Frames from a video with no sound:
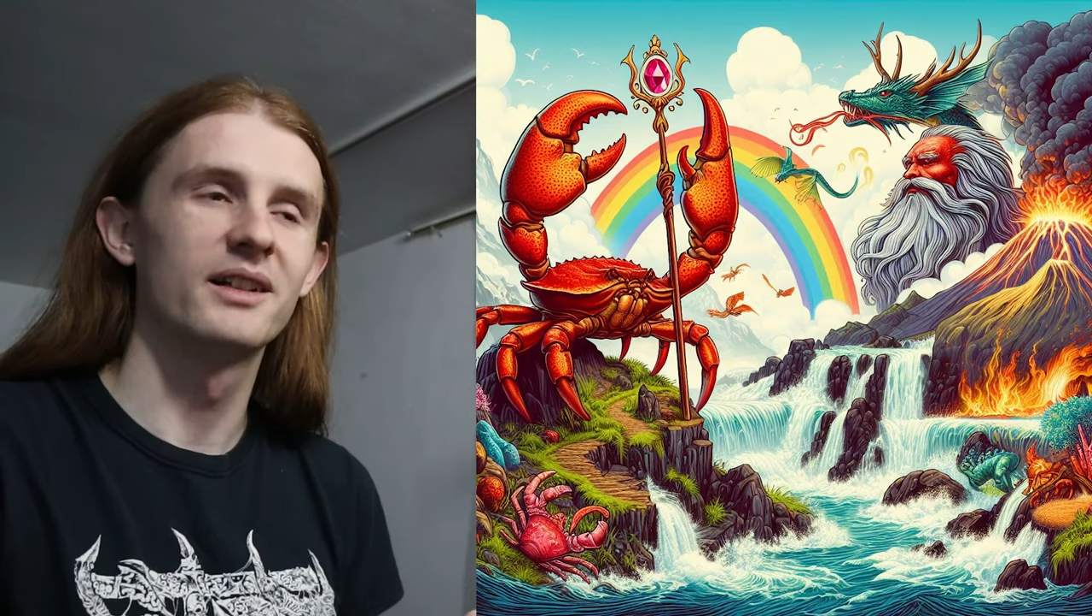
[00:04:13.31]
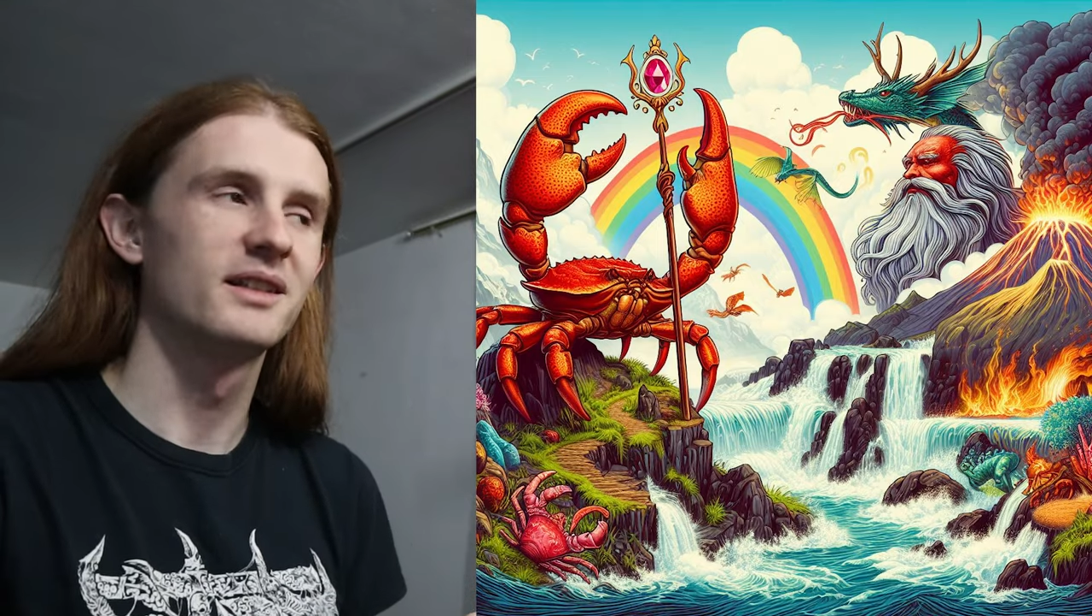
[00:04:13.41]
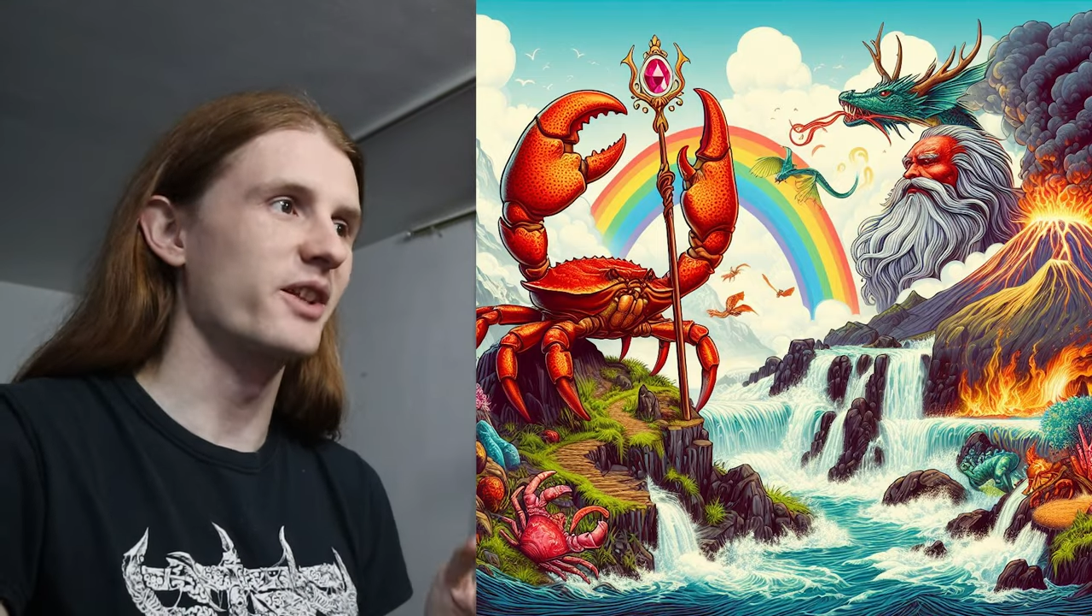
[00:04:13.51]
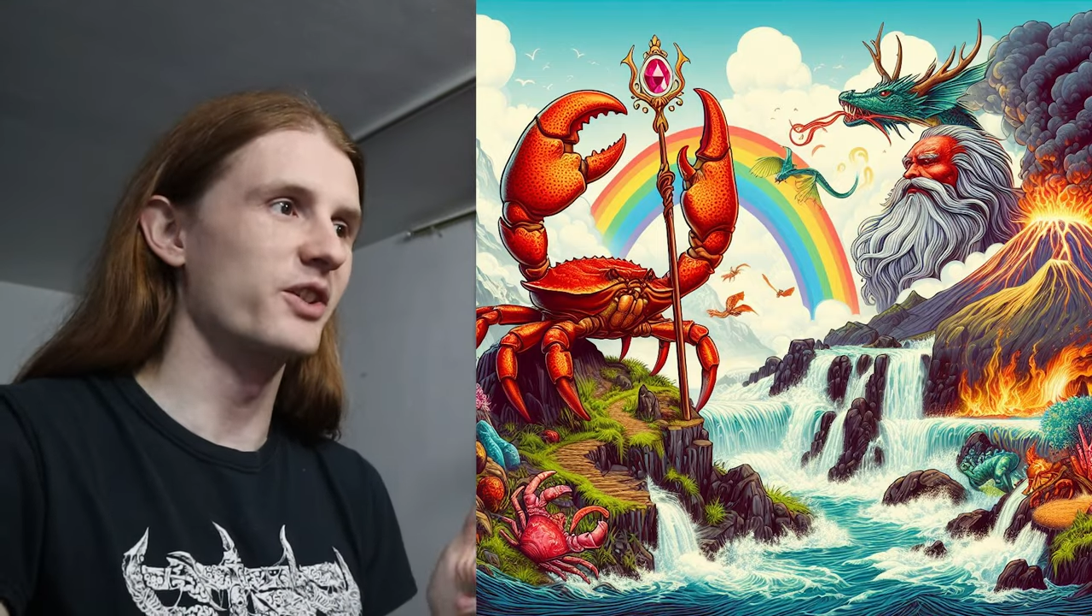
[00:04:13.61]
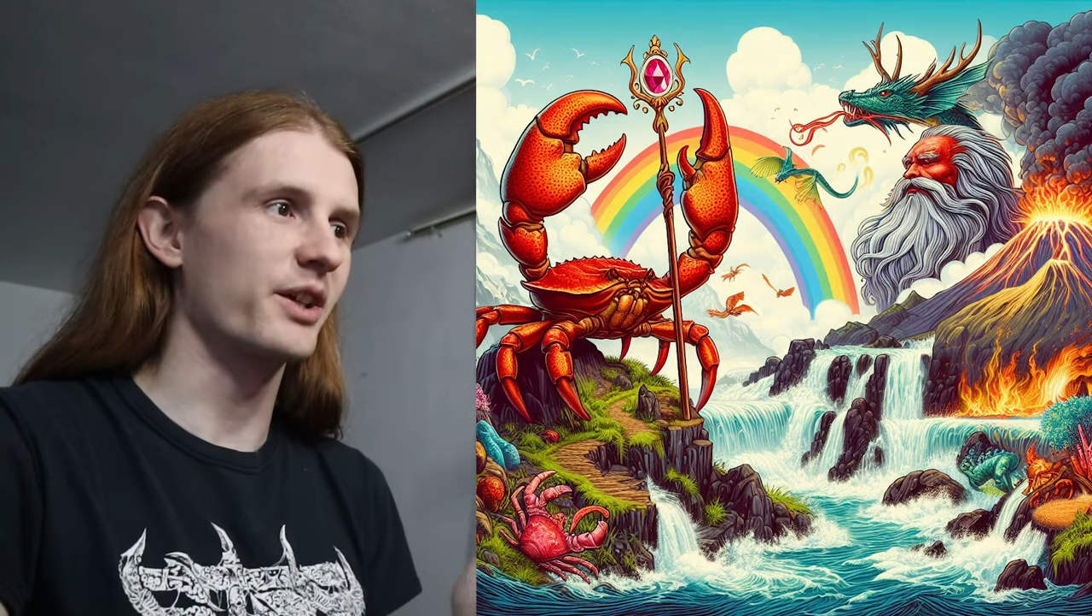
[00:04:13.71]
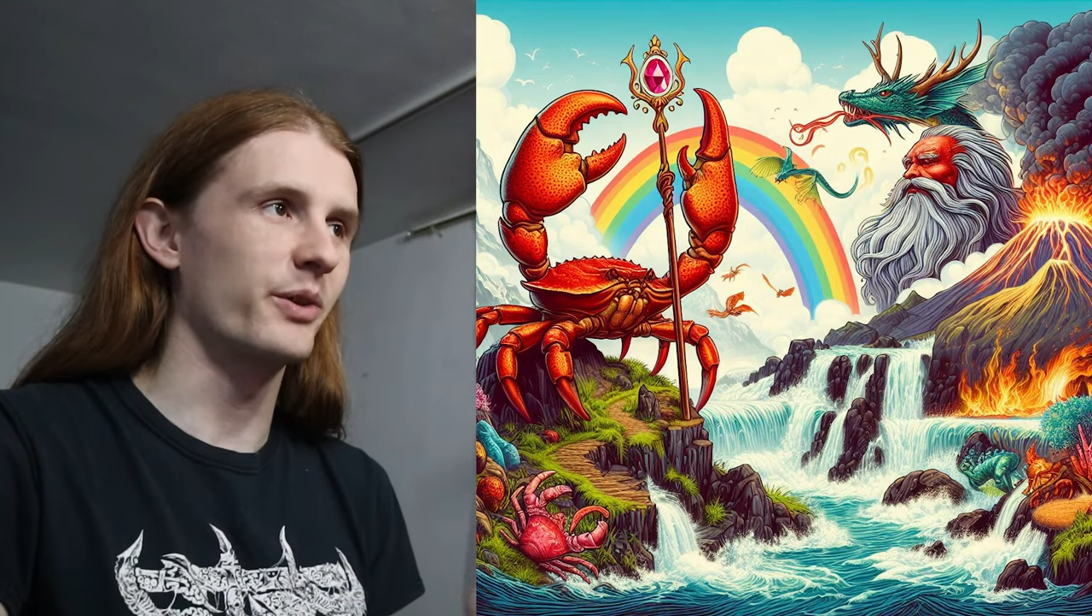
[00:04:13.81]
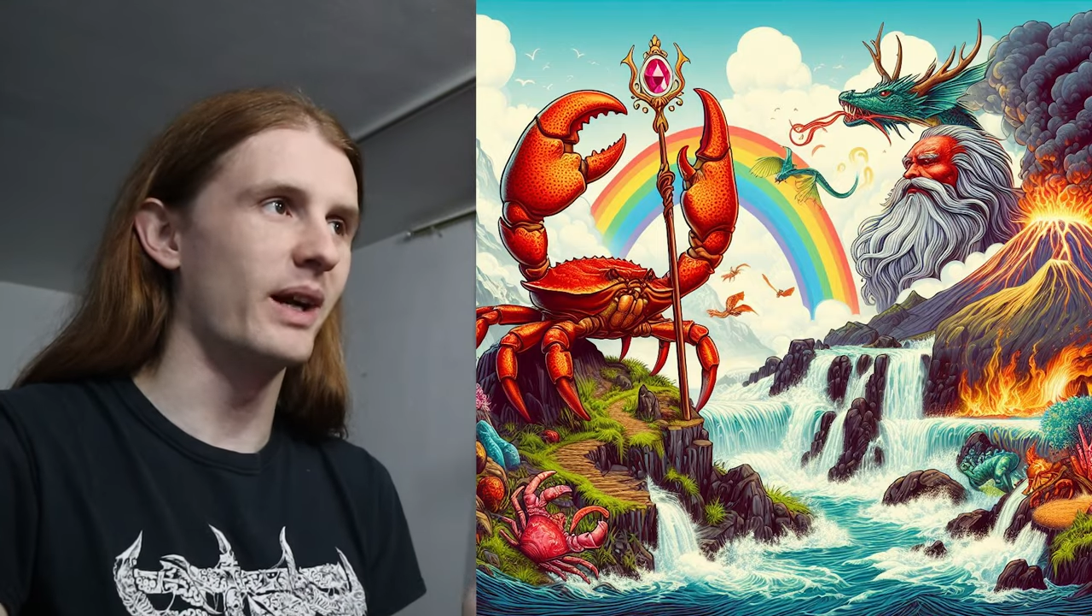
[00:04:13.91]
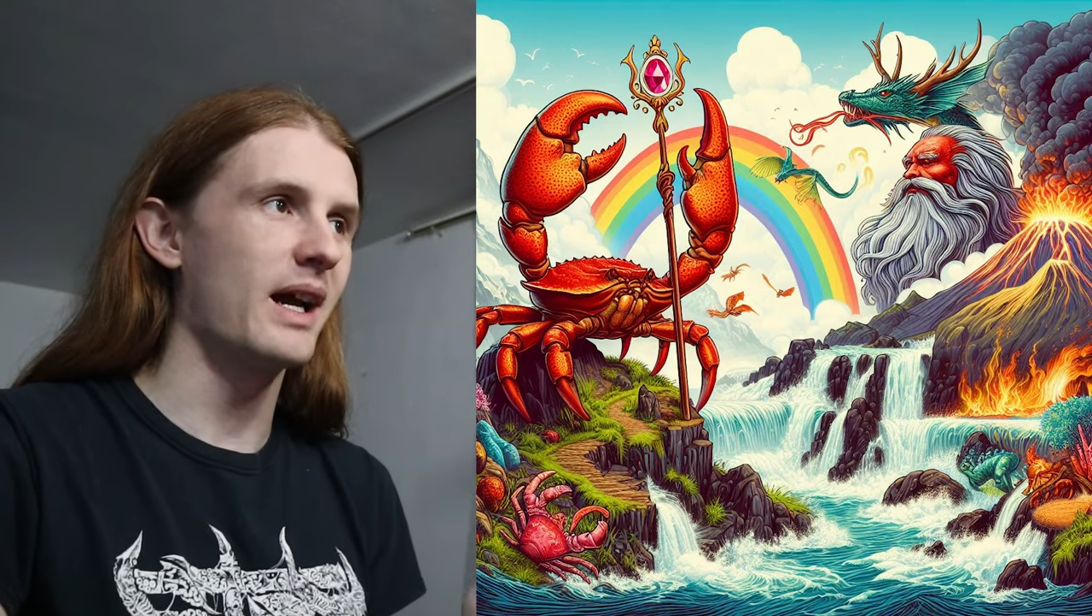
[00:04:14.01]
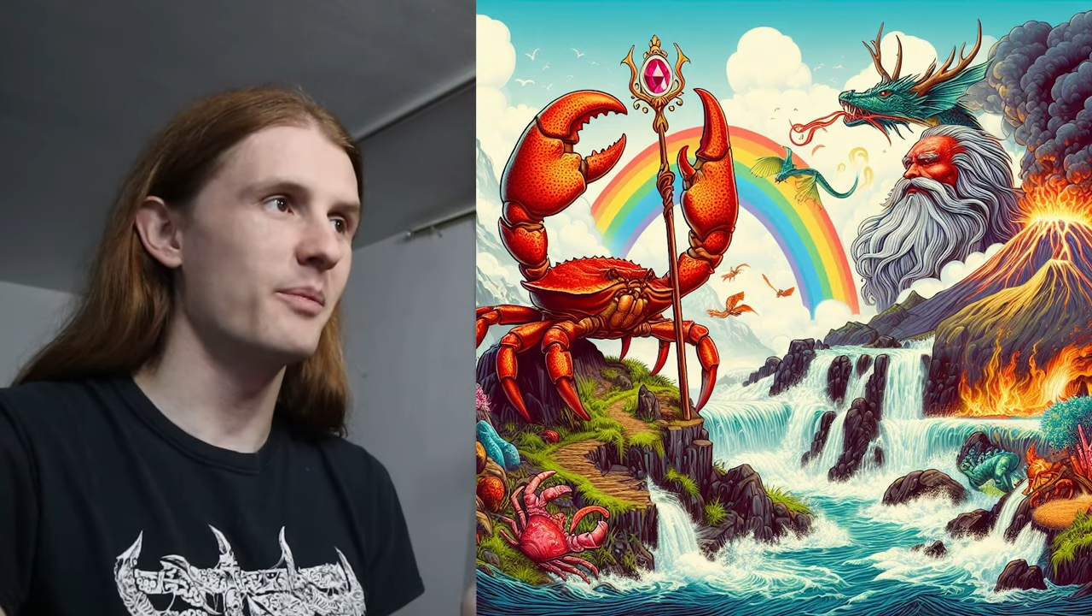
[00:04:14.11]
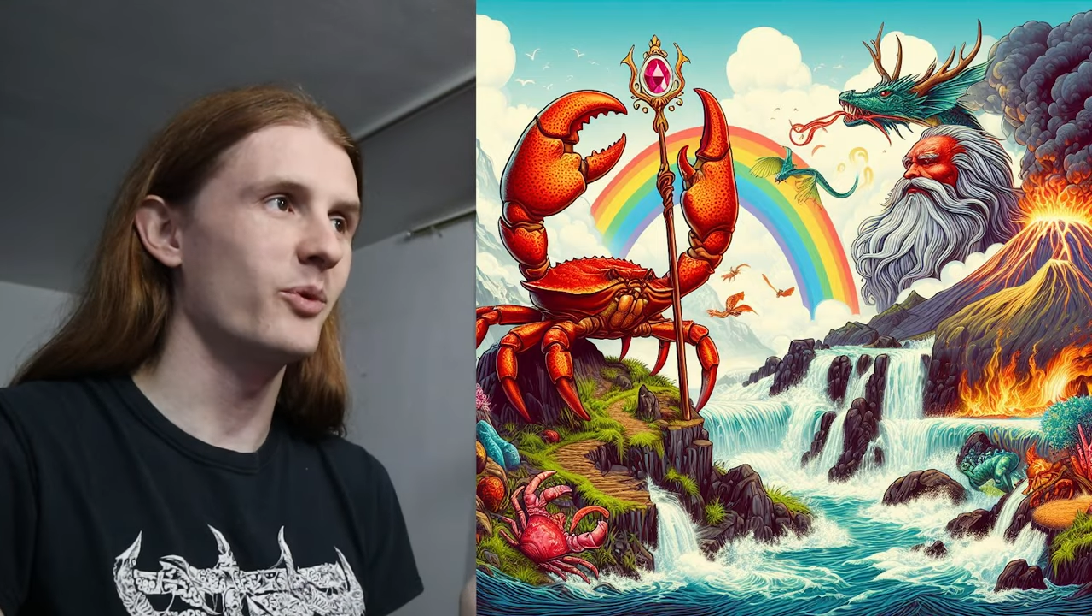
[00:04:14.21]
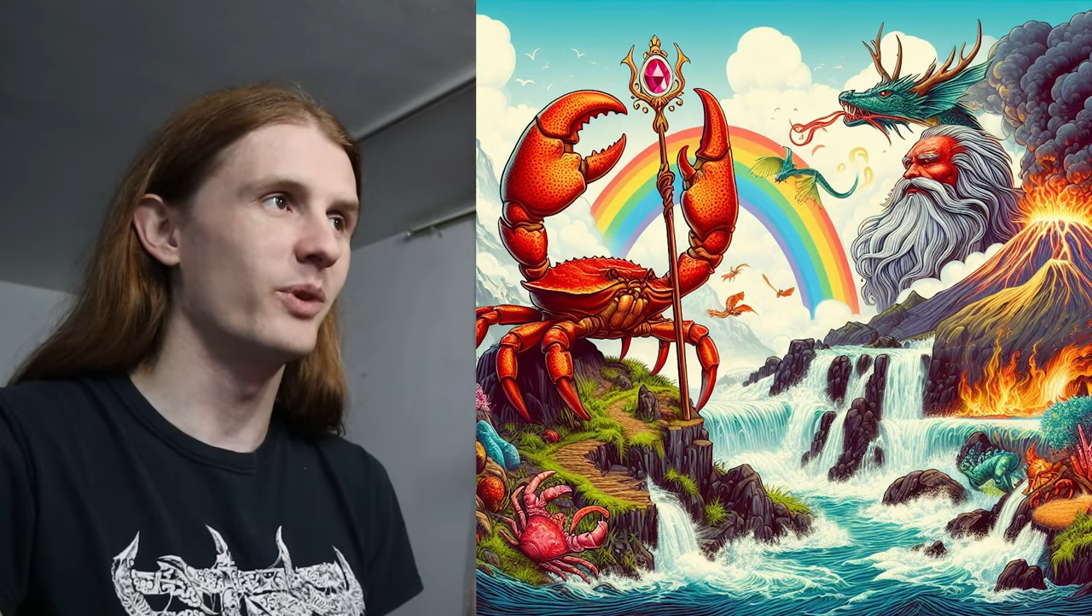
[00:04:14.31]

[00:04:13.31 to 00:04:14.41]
So there's the crab